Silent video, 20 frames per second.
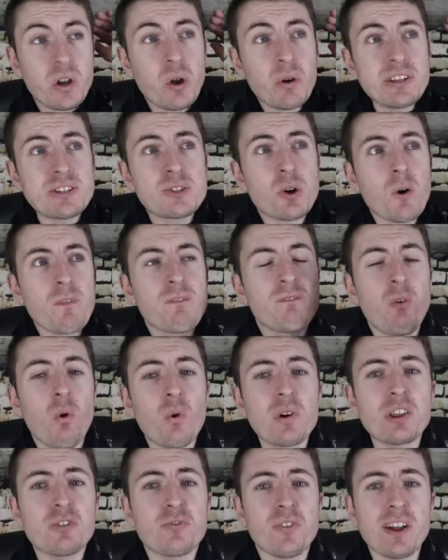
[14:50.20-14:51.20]
would only score
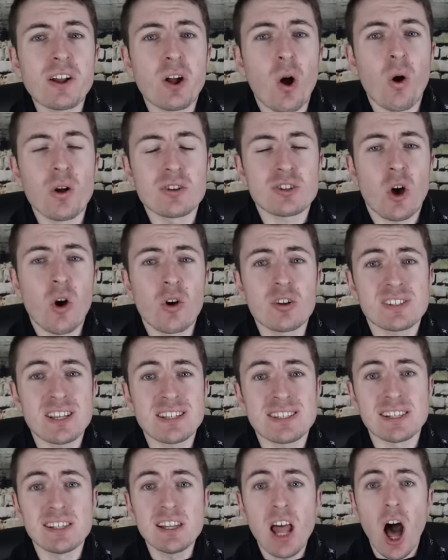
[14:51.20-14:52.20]
43 goals all
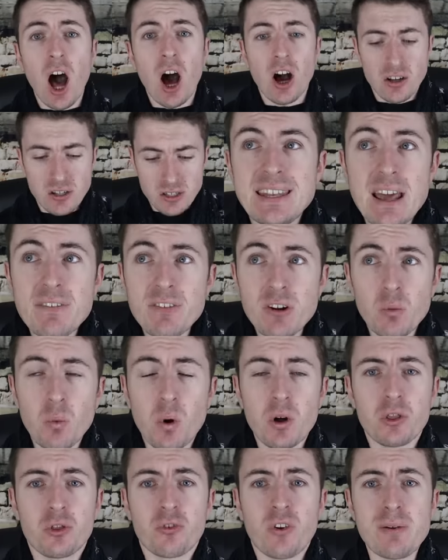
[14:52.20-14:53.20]
season long, never
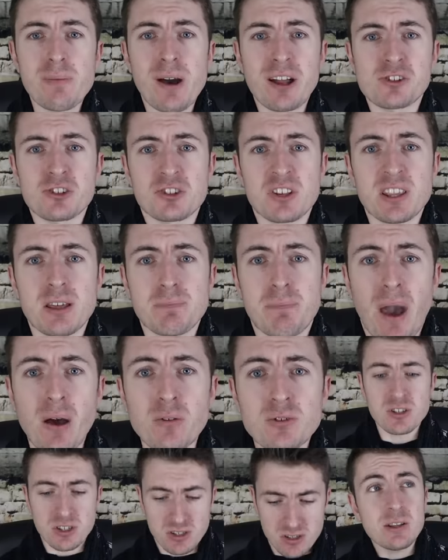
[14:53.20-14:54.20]
won 3 matches on the
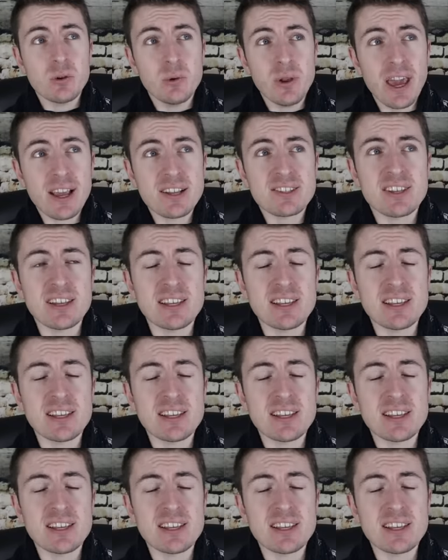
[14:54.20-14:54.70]
bounce, and who next